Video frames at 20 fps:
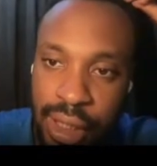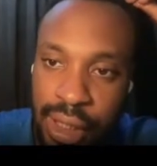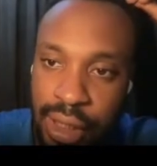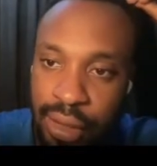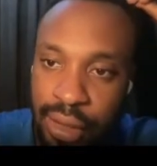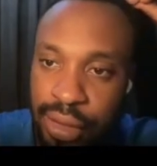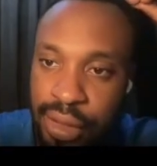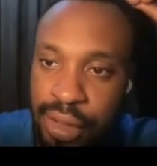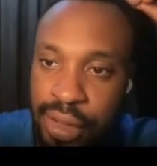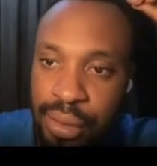You
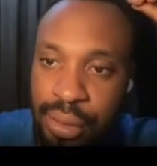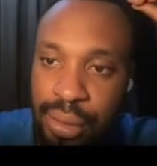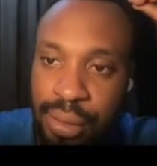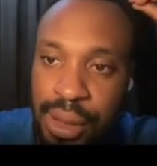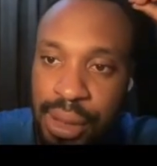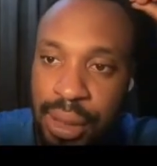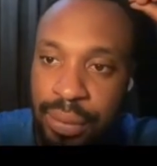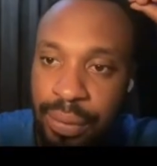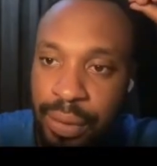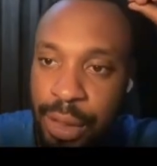cannot see
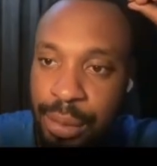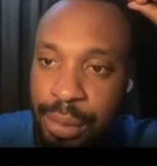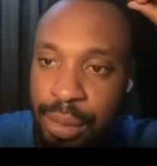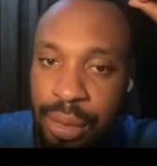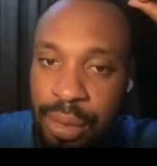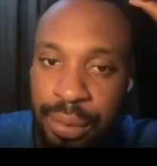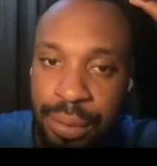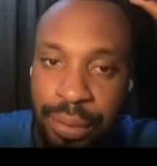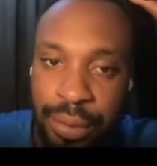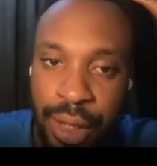who's
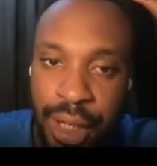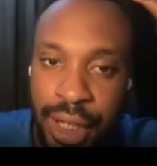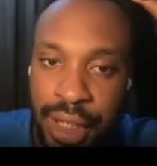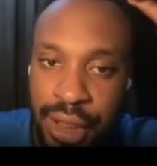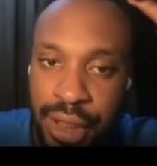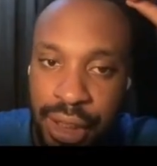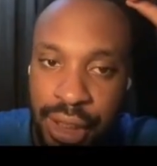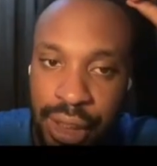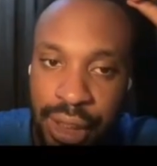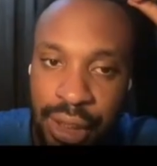available on
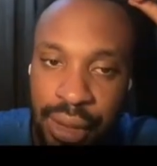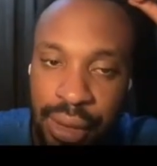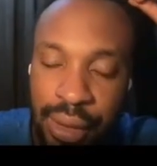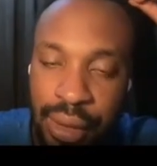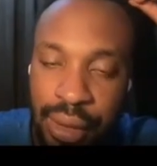Friday